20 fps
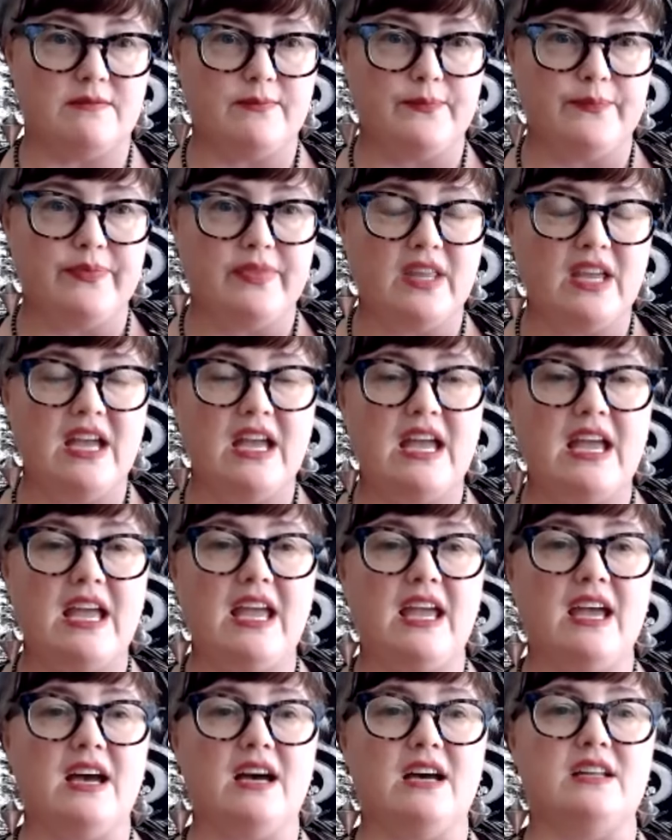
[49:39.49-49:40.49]
and
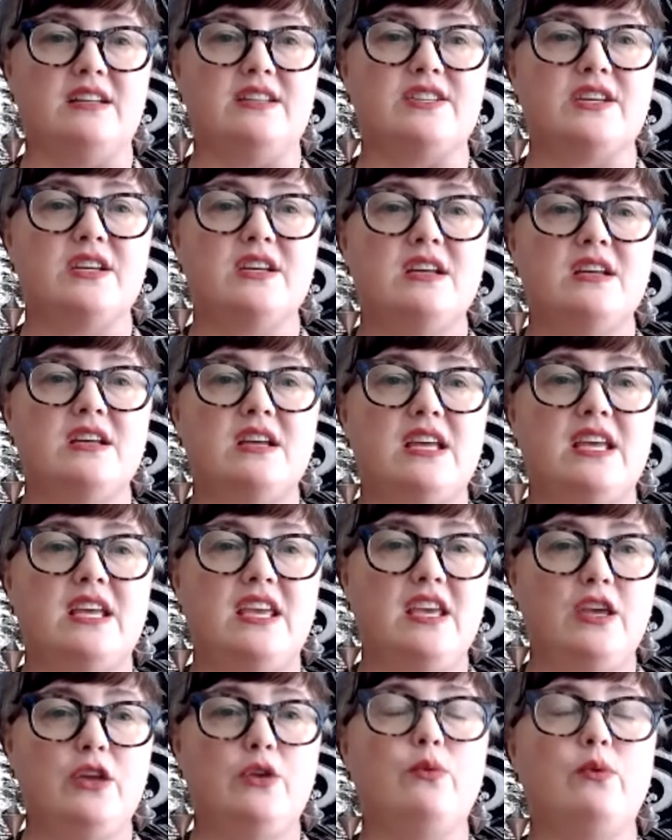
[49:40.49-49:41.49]
he
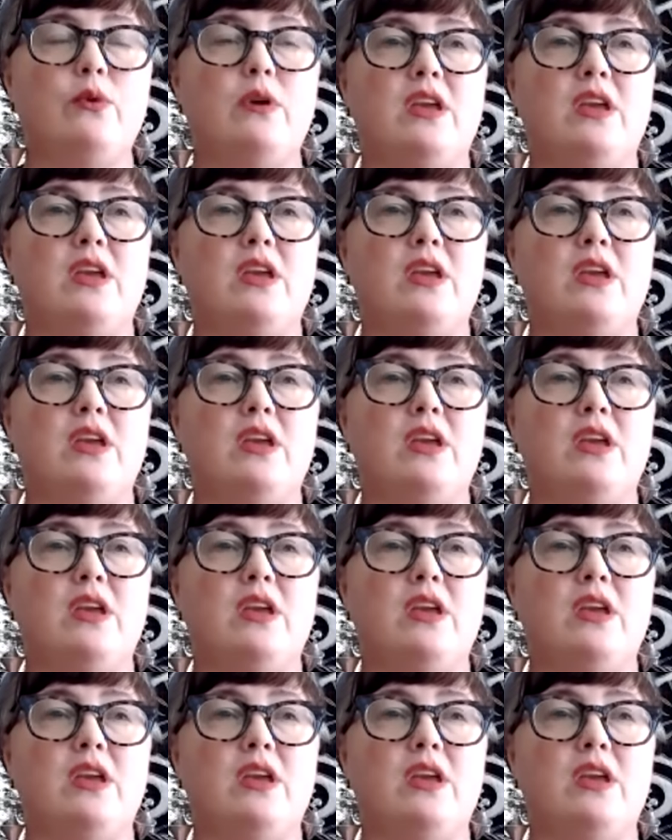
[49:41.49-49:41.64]
he